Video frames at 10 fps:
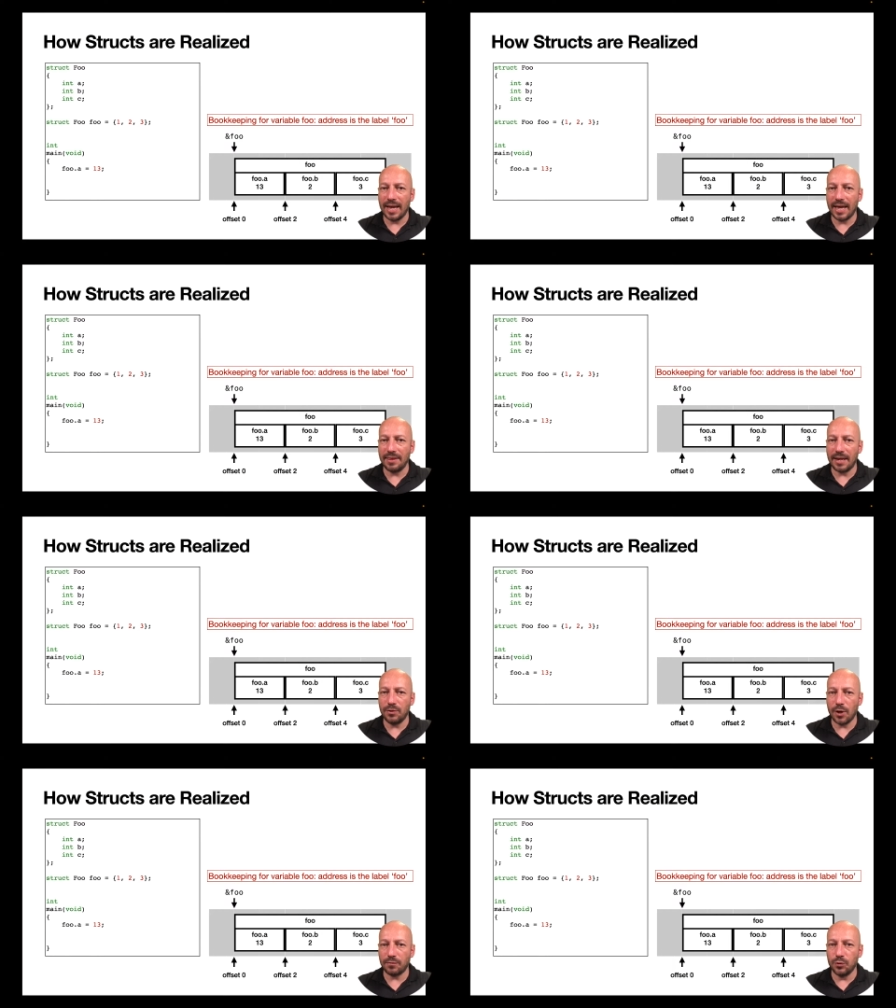And then
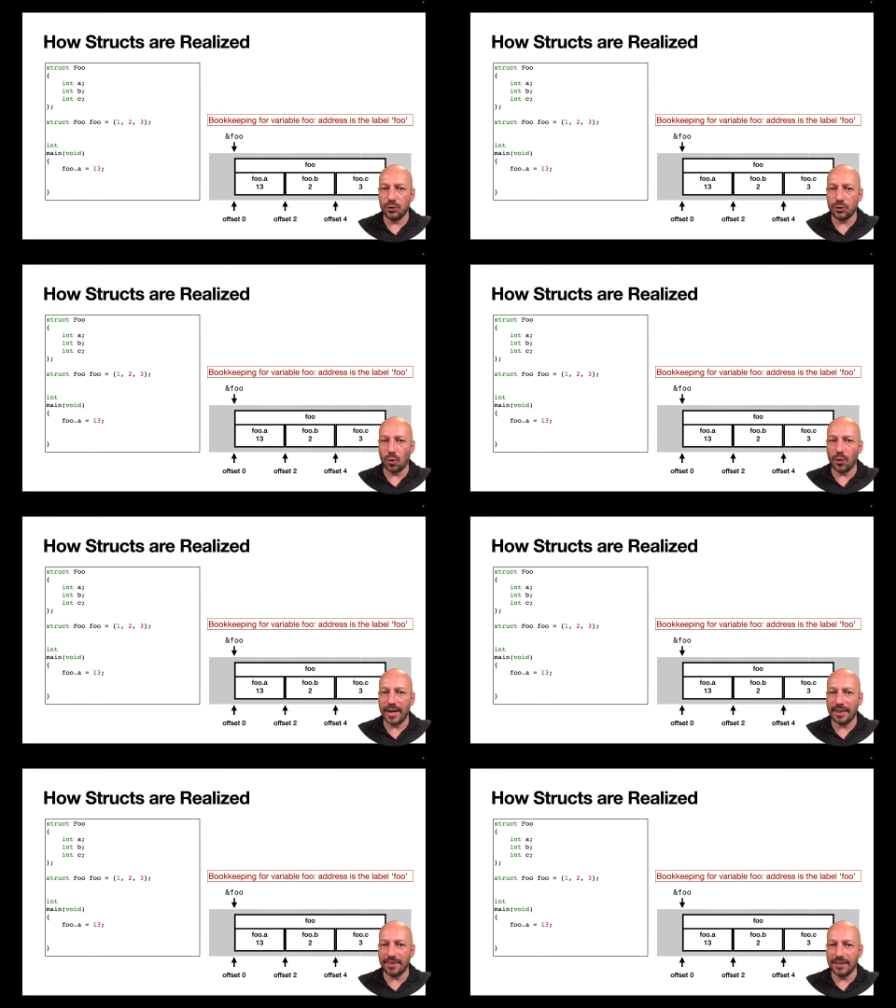you have to store
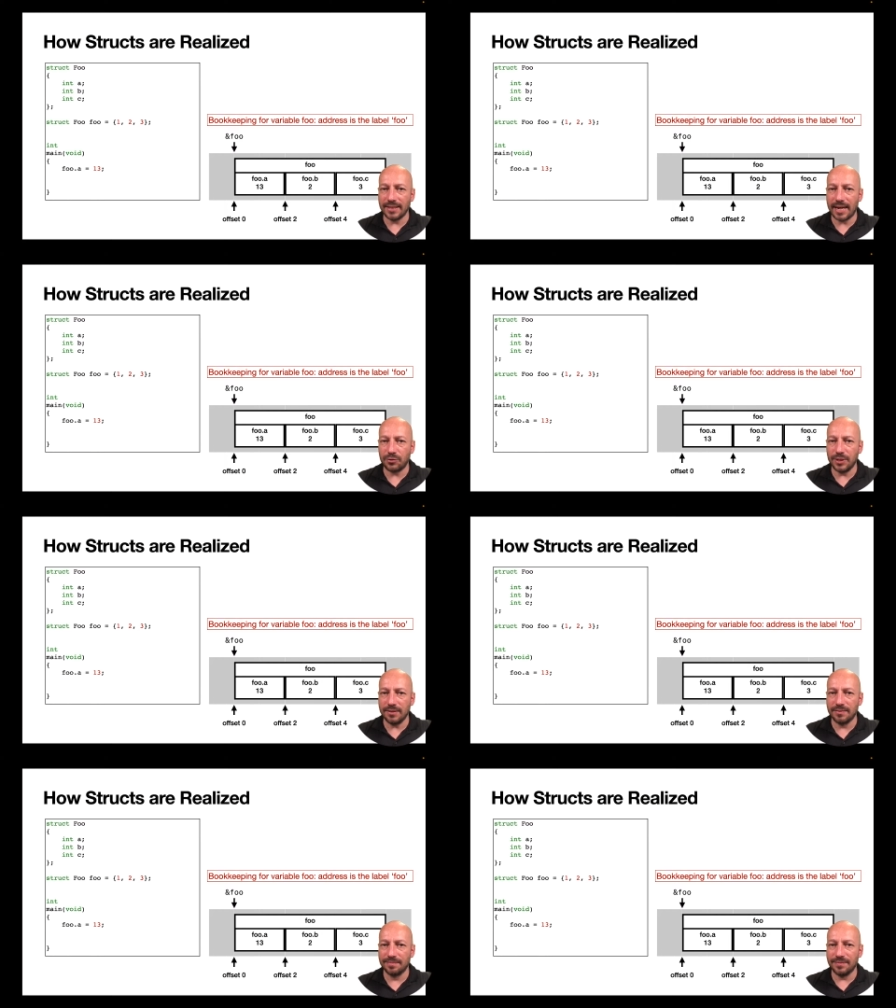at this
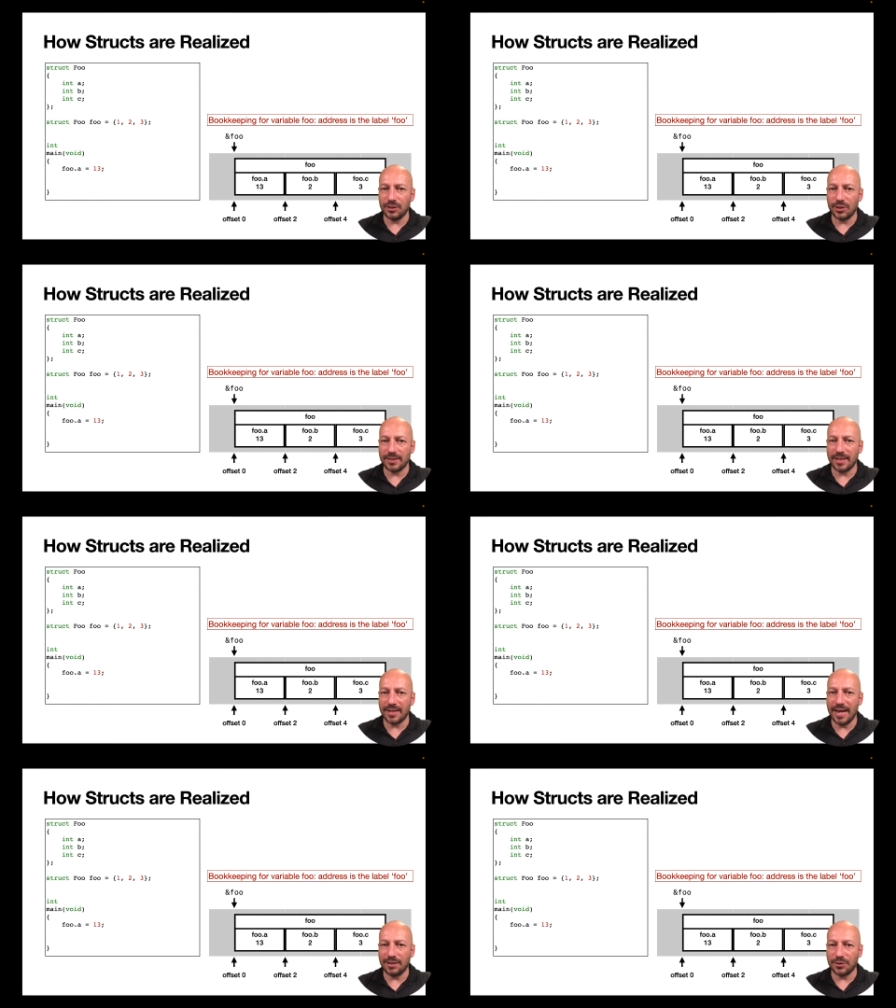address, which is the
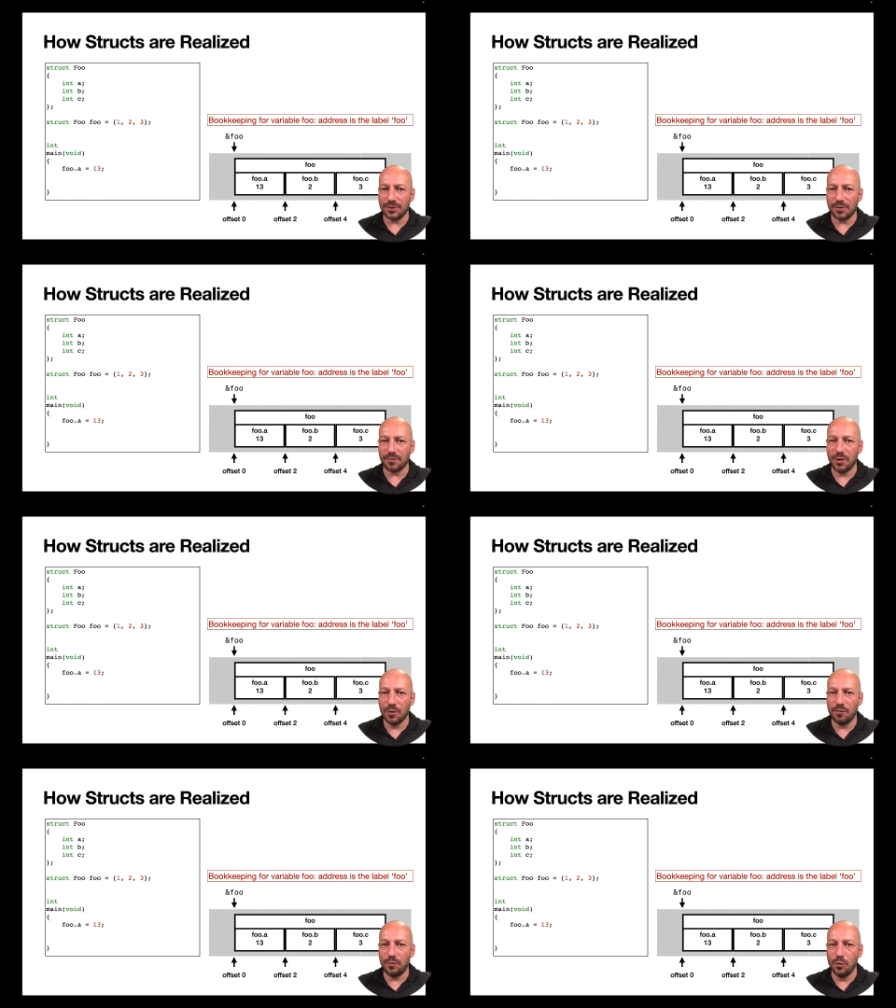address of
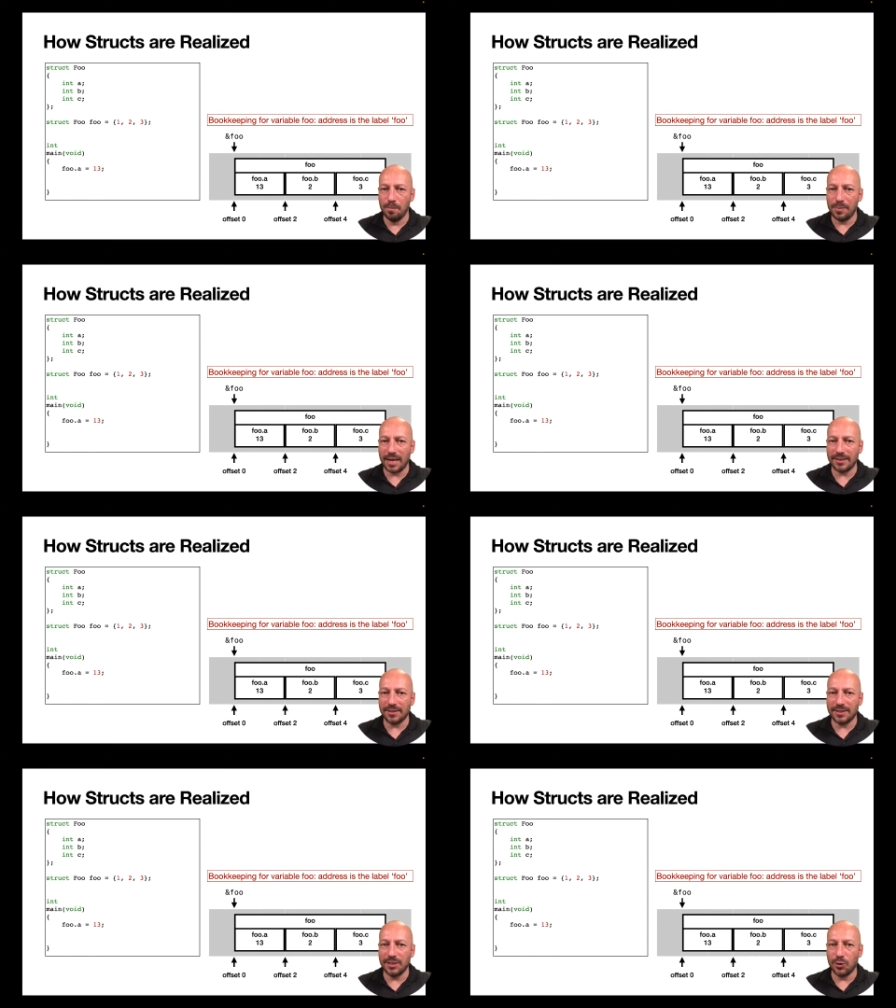foo plus
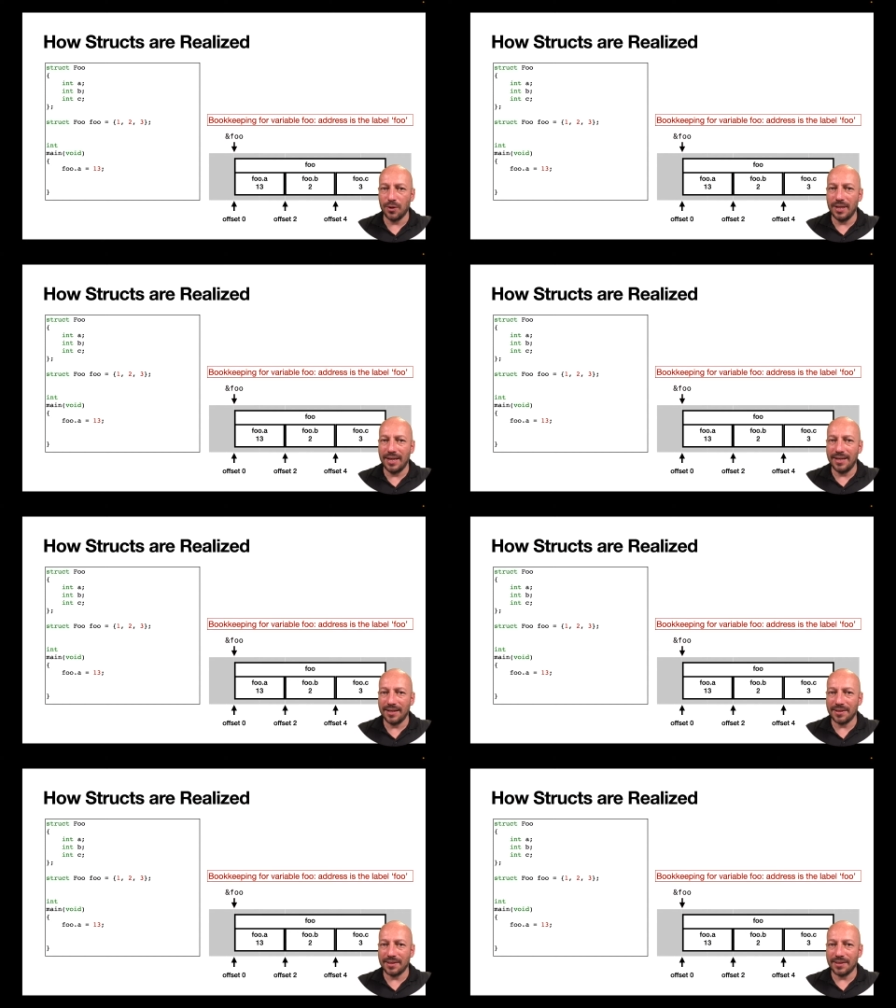zero,
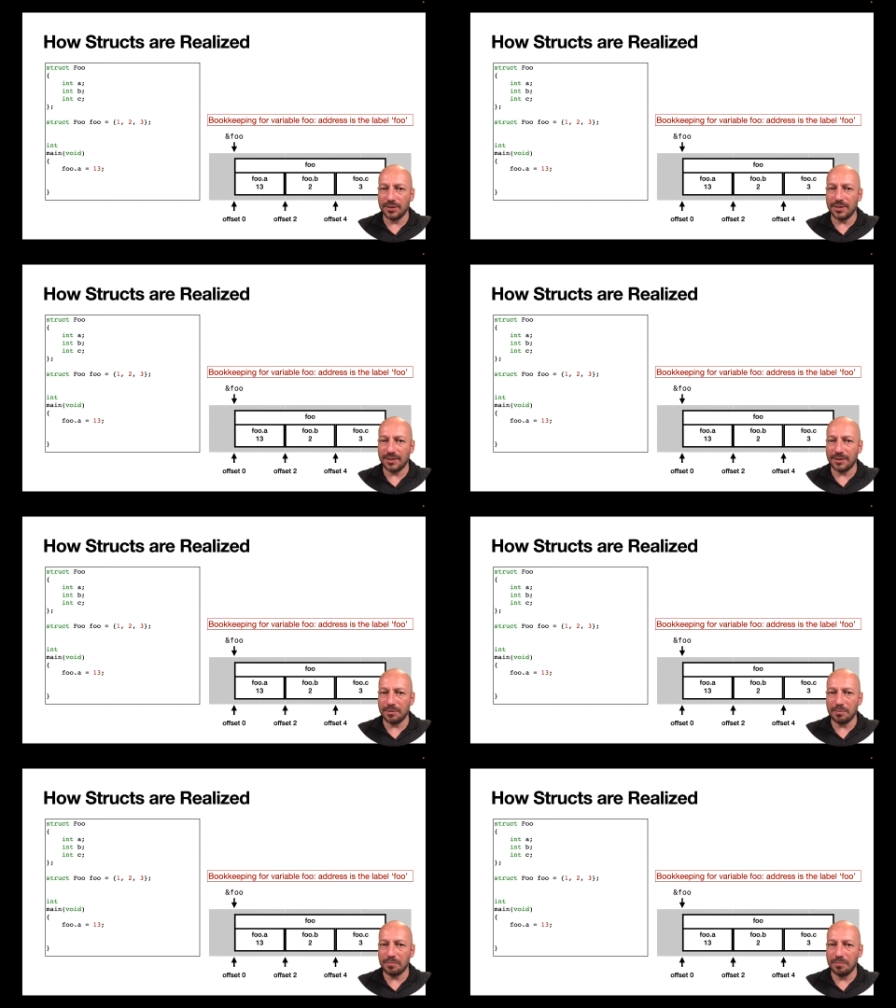this
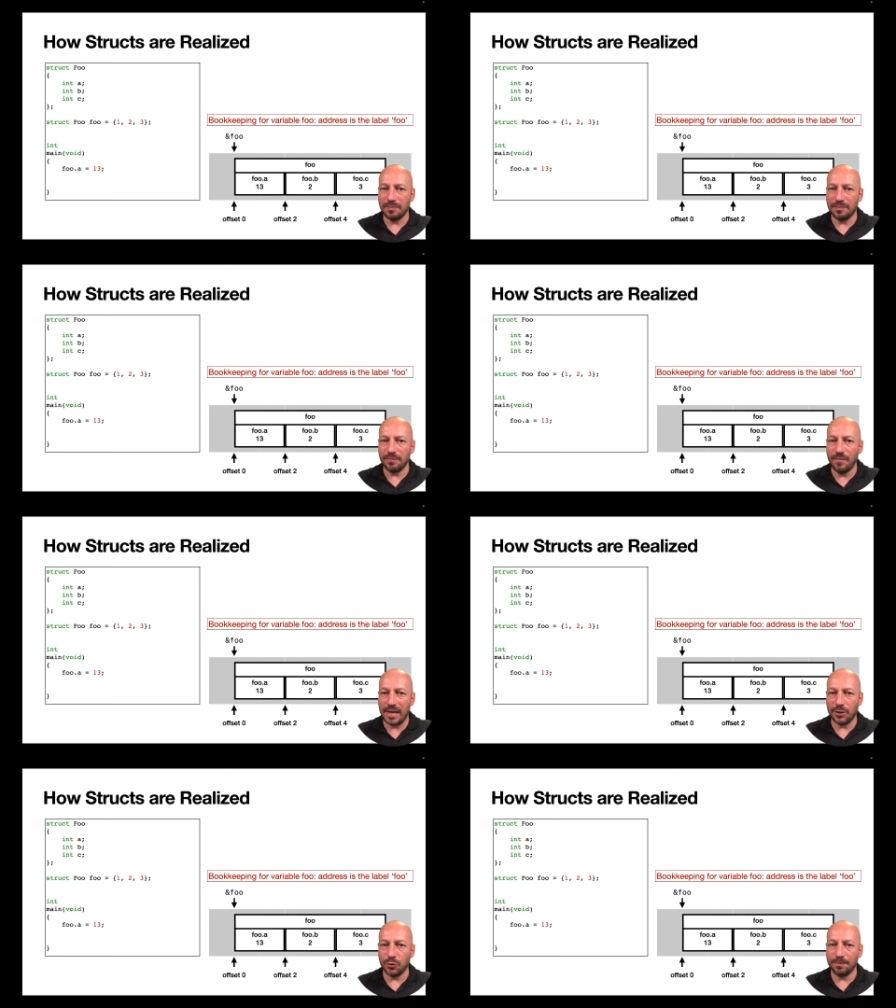um,
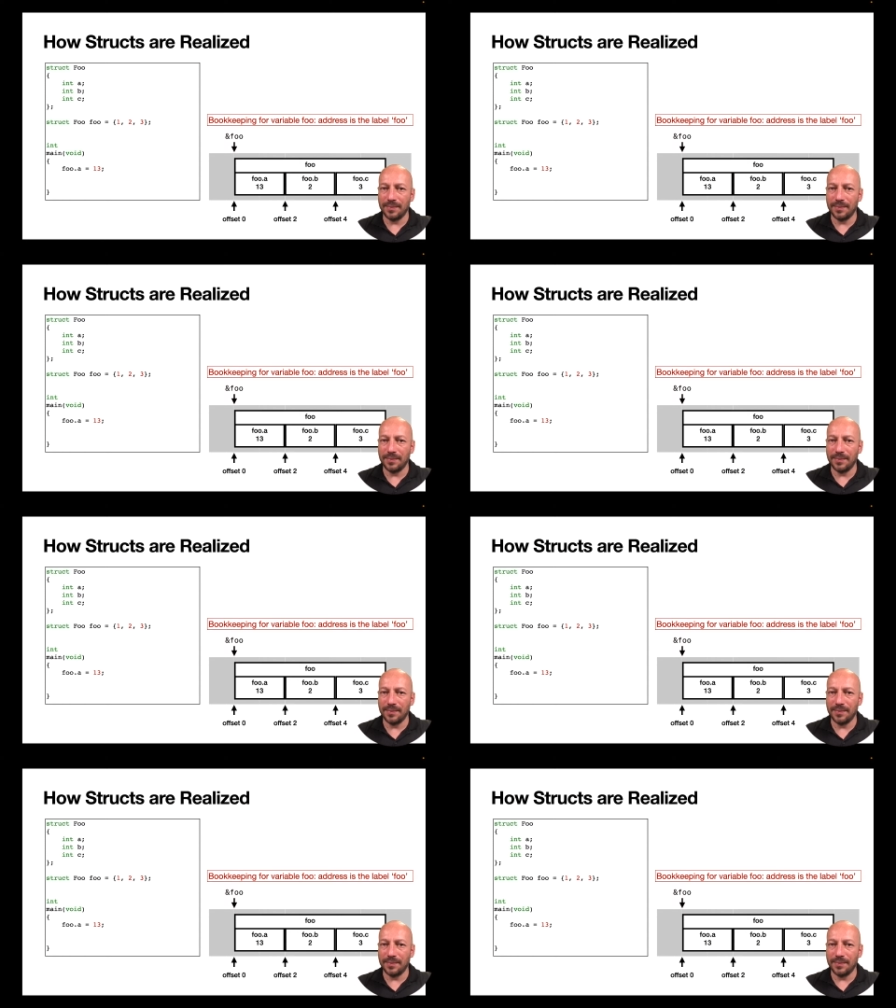value.